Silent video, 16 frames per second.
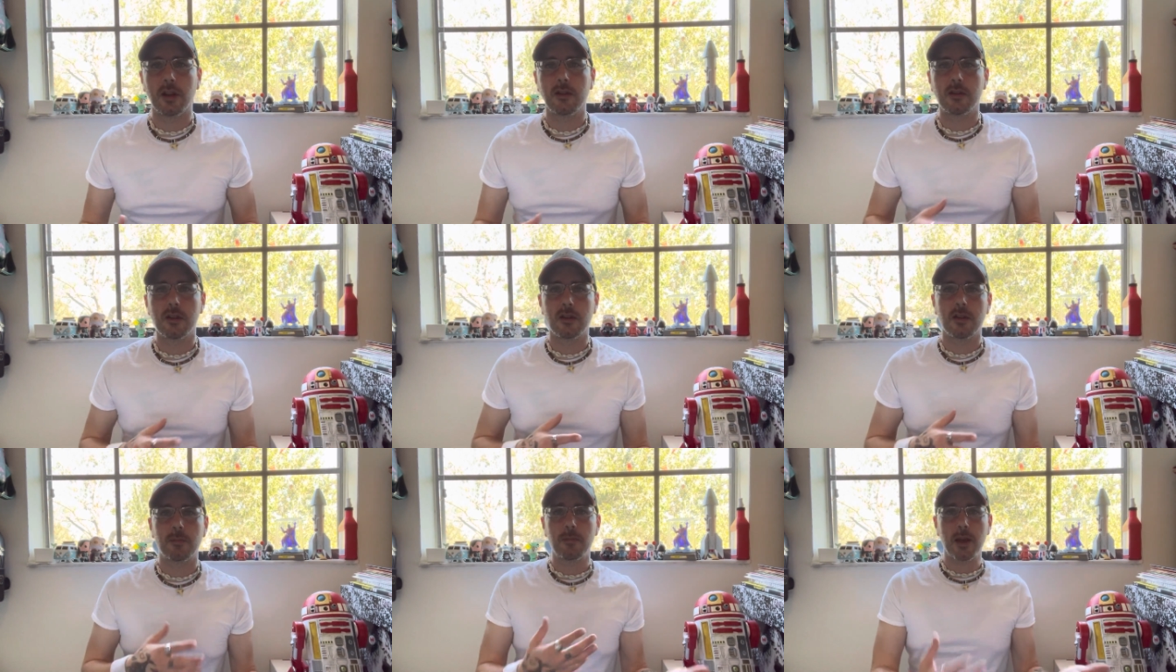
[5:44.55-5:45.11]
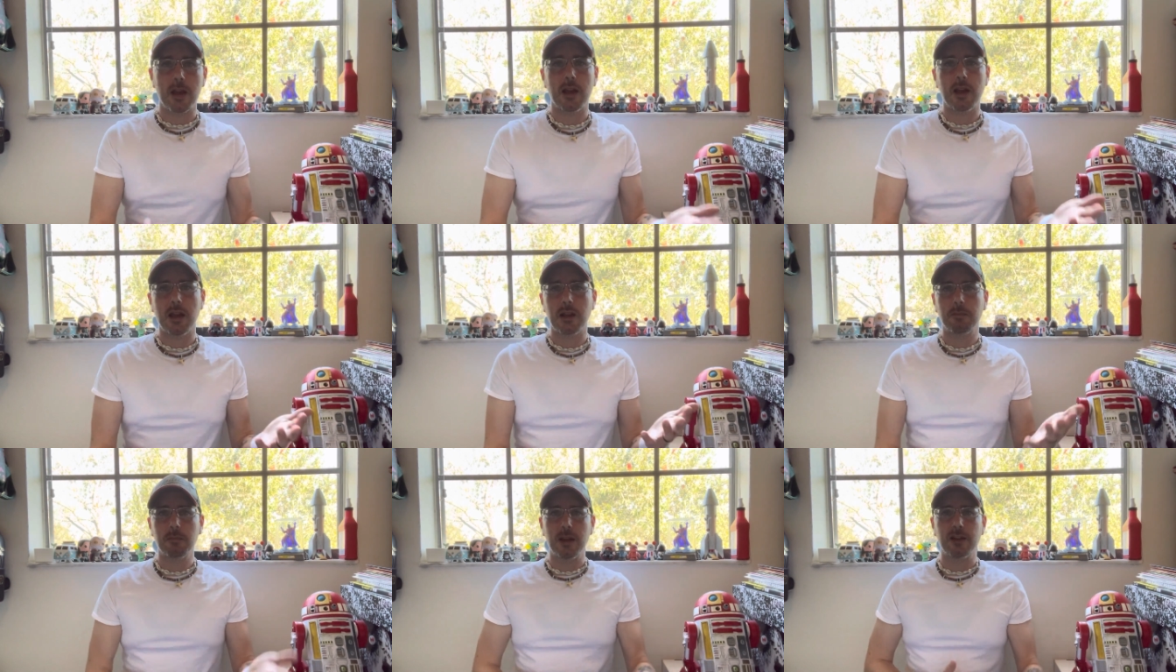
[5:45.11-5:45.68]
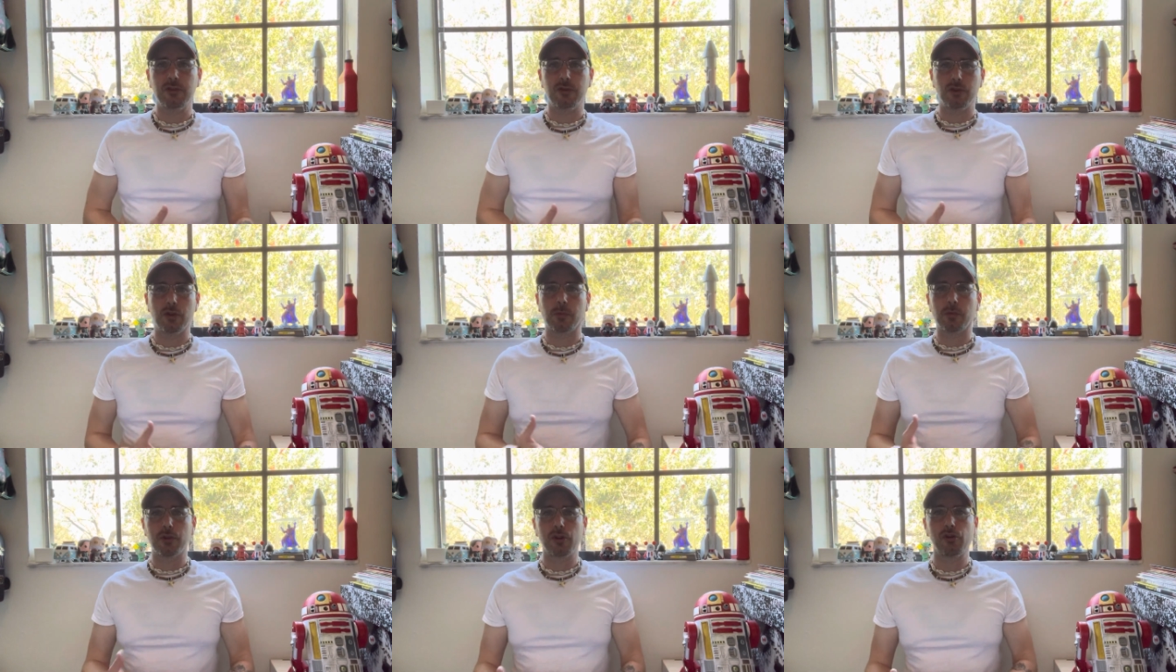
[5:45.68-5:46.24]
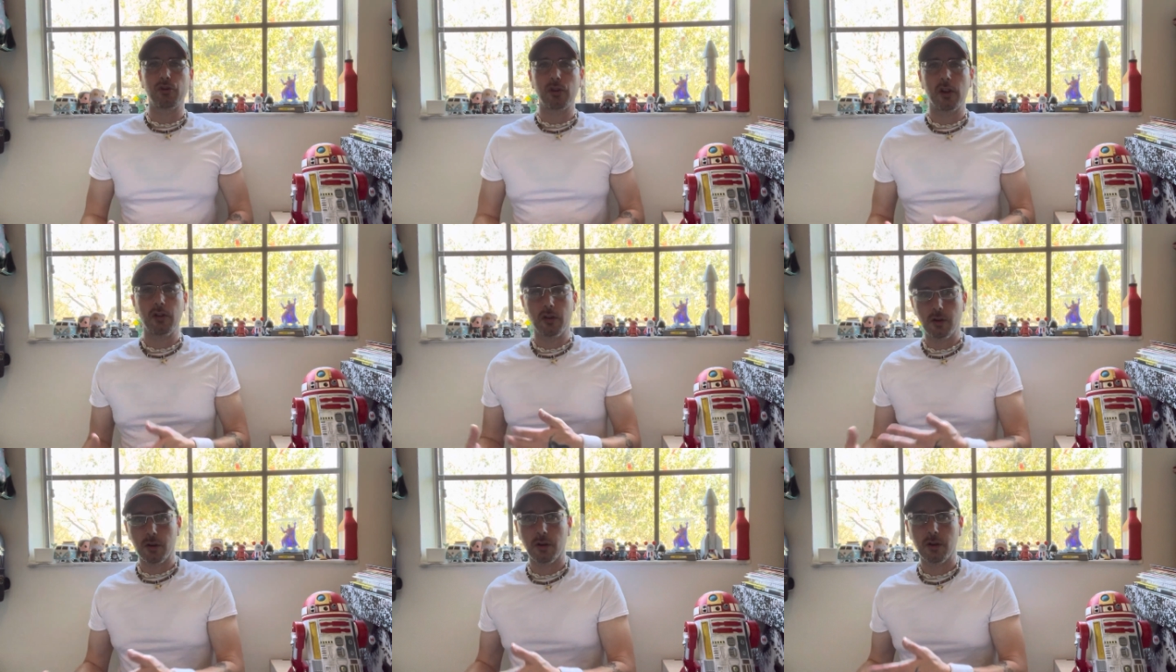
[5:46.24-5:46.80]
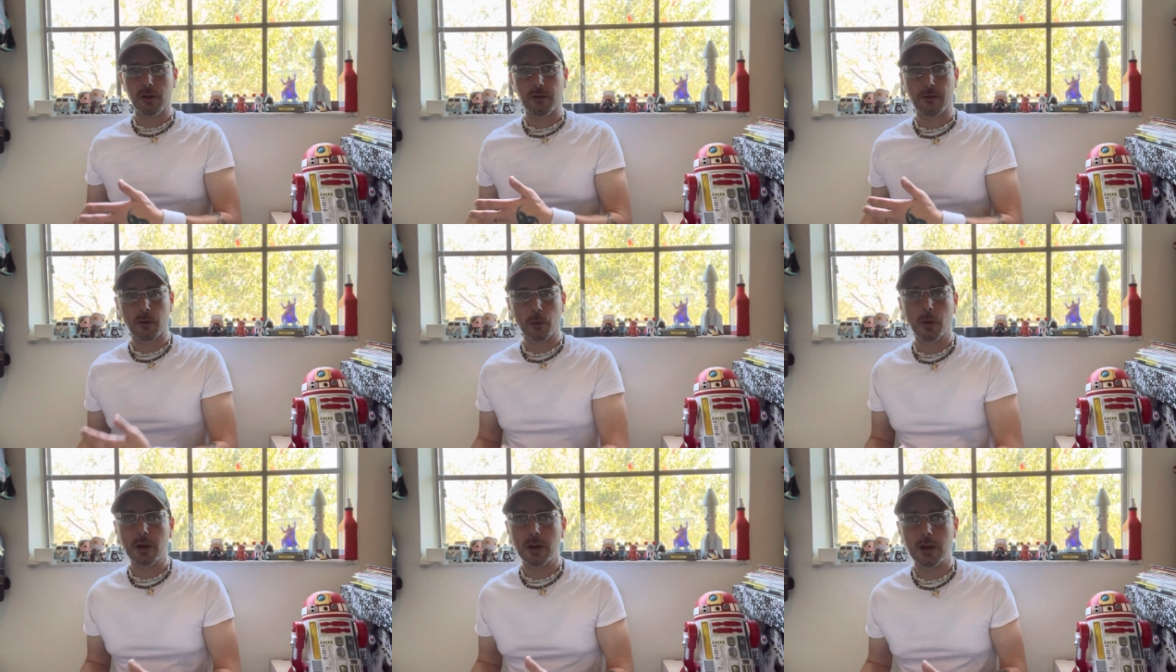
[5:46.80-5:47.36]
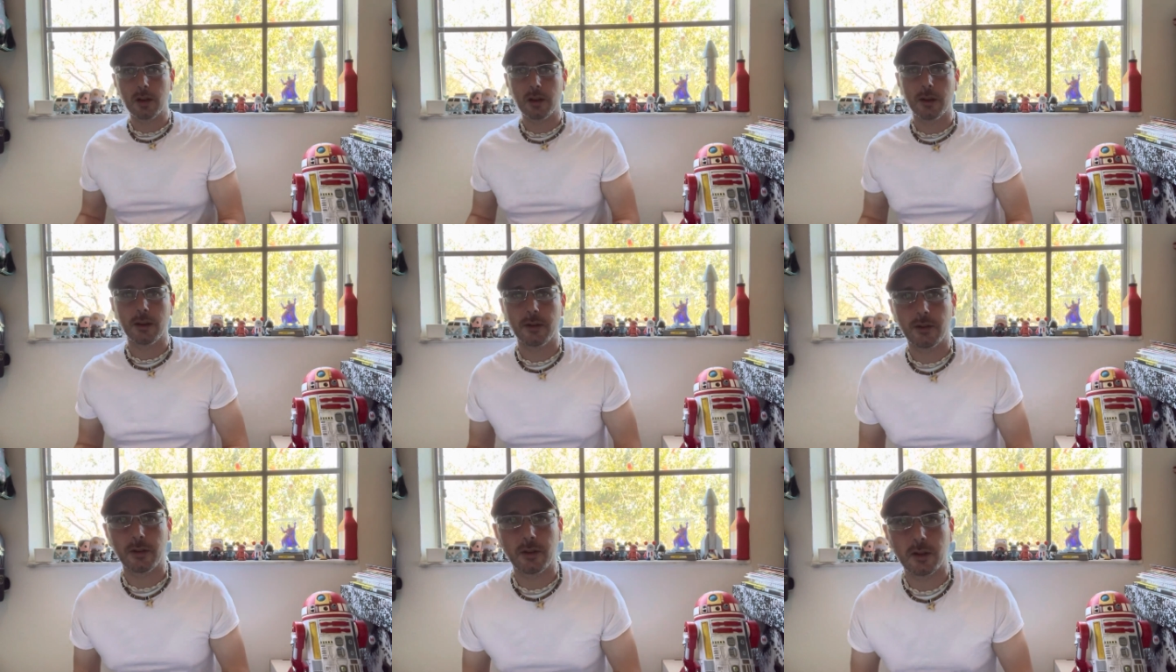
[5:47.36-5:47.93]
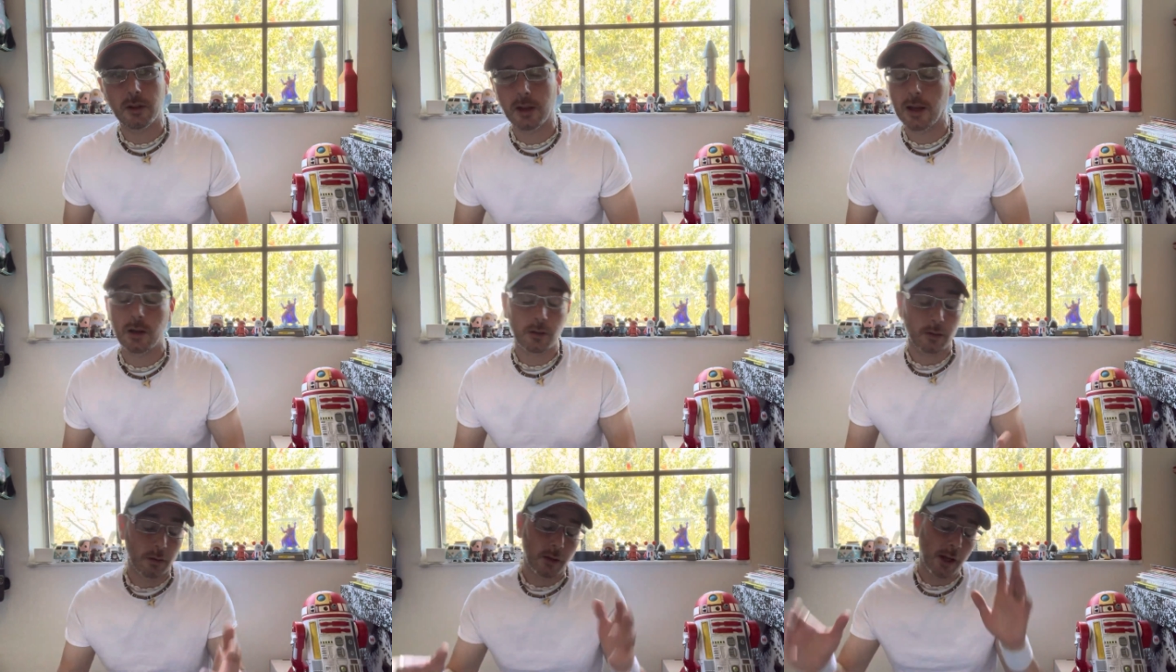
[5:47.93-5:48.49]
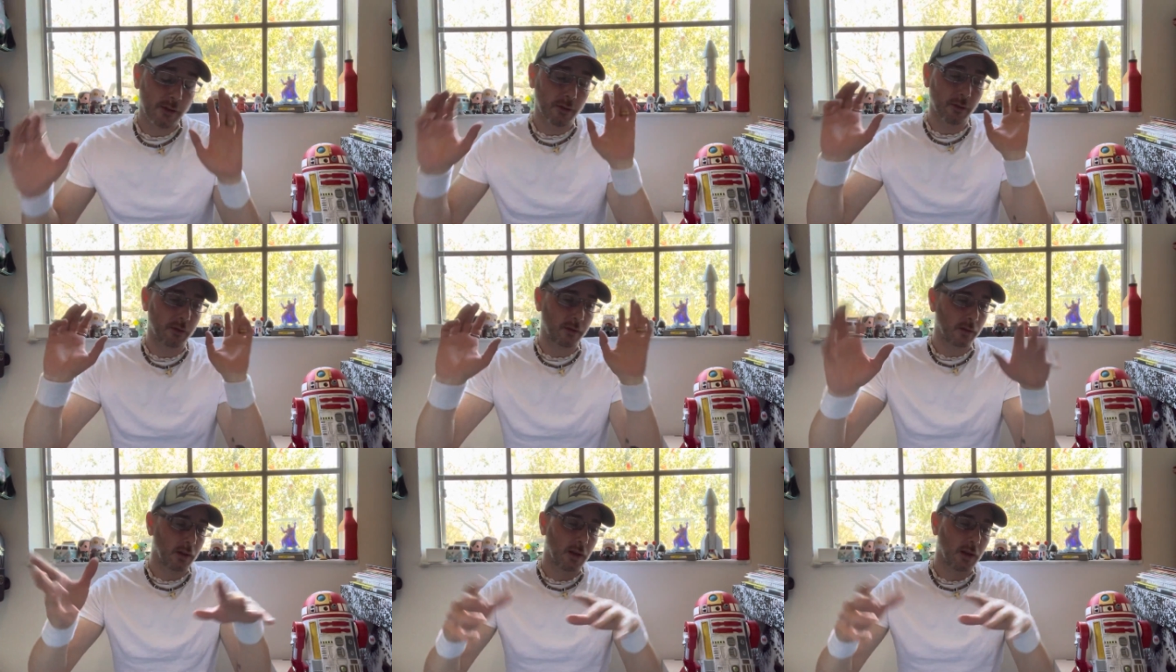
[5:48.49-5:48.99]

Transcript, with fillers: and then the bad makes you appreciate the good for what it is, and I, um, I just,